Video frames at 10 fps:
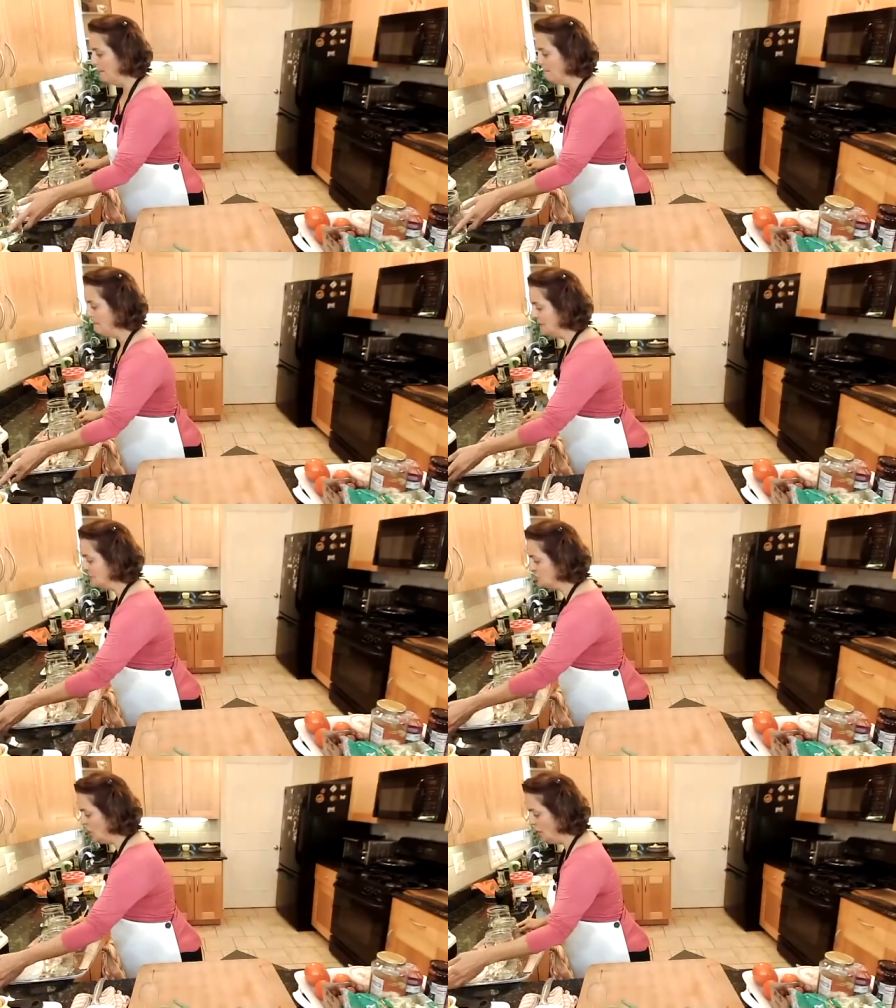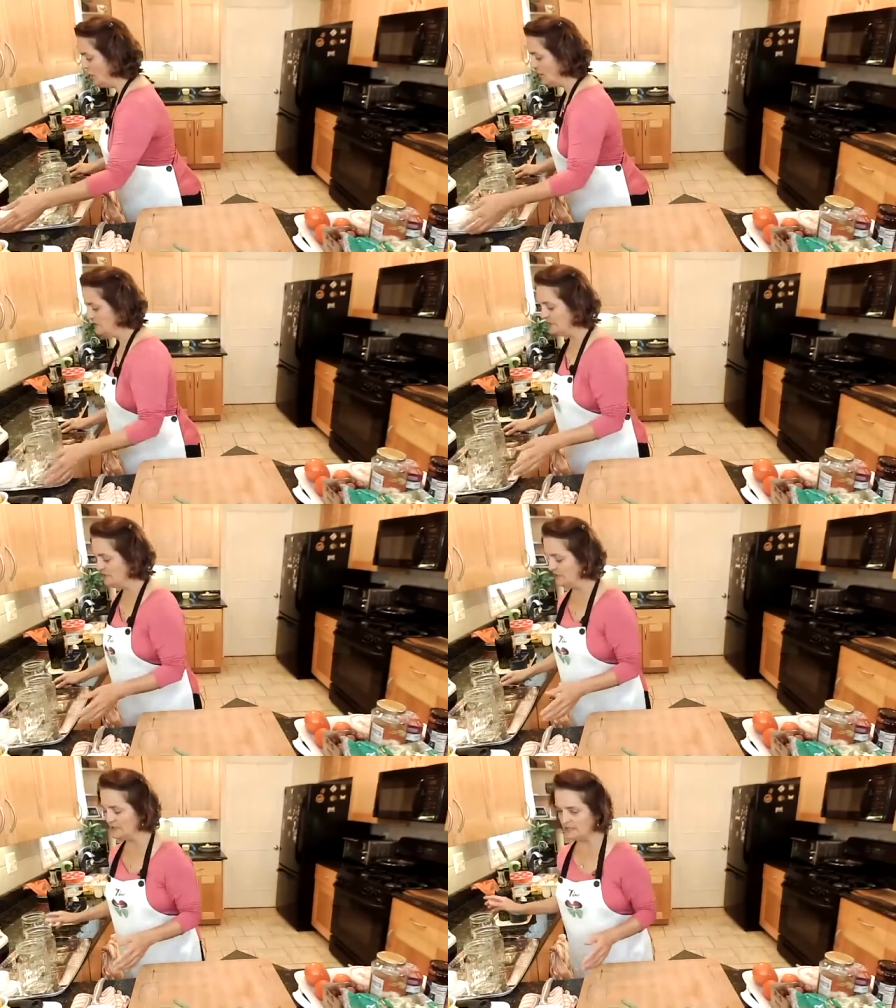my jars
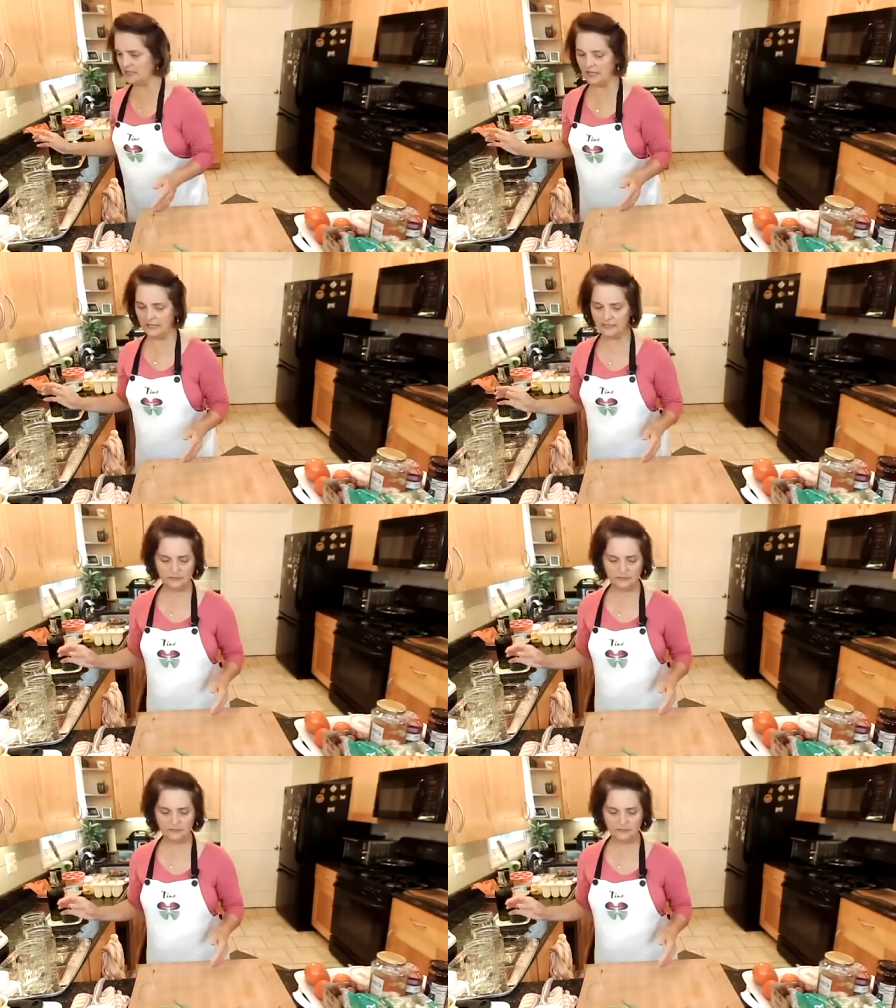to the side